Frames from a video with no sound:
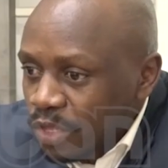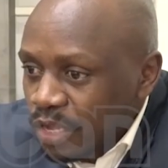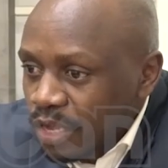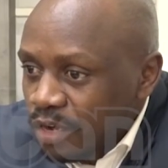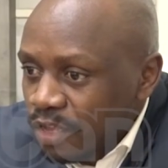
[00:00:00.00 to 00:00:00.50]
when
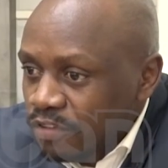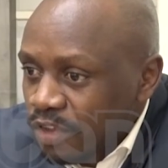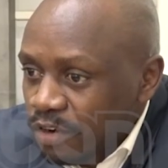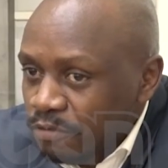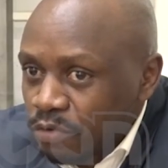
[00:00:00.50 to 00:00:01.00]
the guidelines
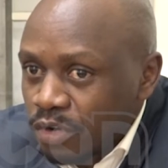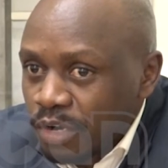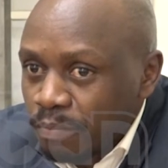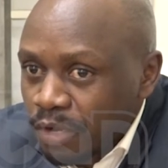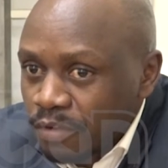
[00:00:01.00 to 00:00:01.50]
are reviewed
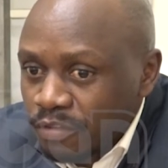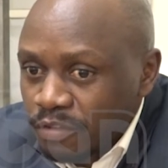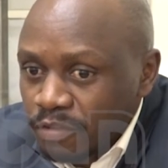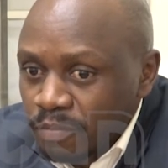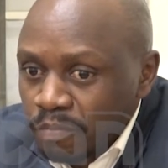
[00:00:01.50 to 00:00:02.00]
and
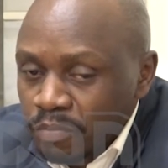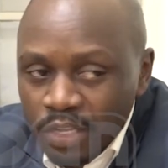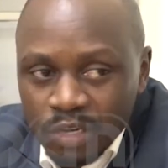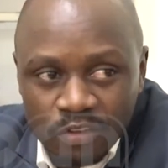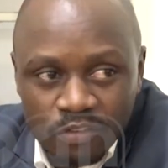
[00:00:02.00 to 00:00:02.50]
passed,
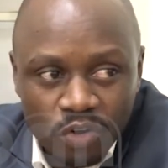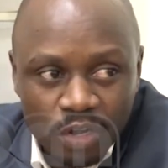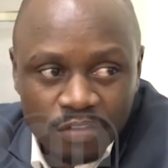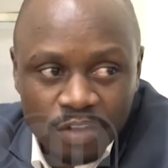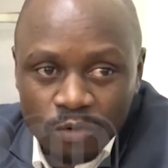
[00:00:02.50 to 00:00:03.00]
then these
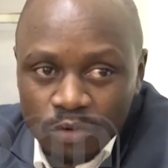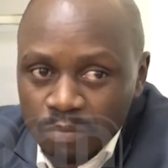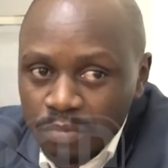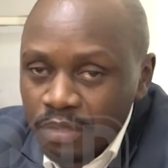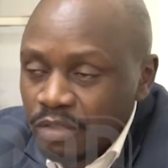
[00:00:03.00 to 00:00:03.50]
drugs cannot
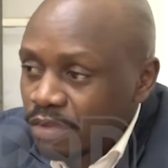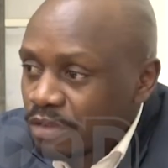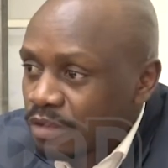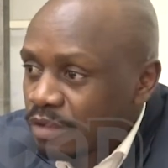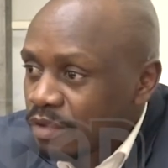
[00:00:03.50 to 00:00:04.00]
be
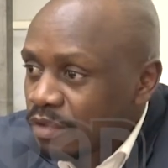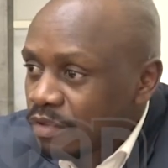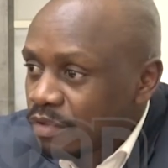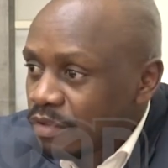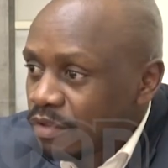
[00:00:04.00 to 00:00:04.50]

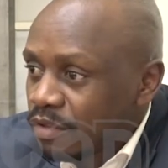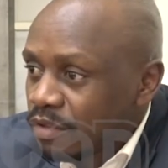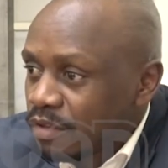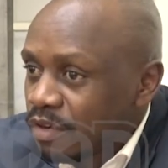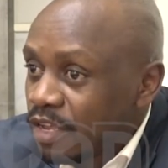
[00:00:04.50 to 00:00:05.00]

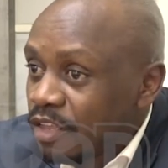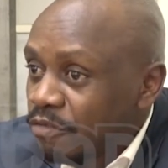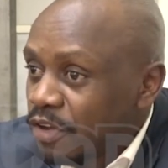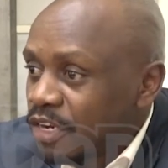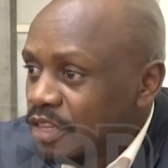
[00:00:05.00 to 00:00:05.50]

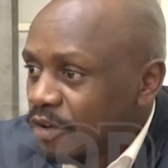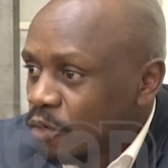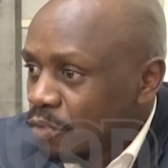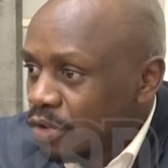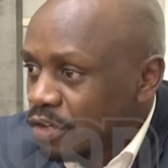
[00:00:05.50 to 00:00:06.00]
delivered in the
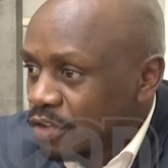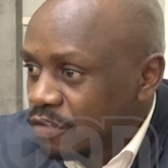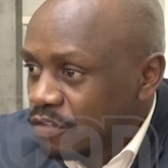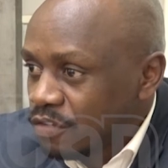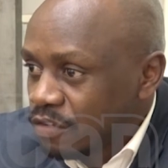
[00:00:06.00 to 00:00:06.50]

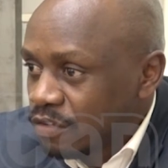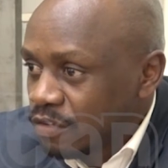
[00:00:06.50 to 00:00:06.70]
communities.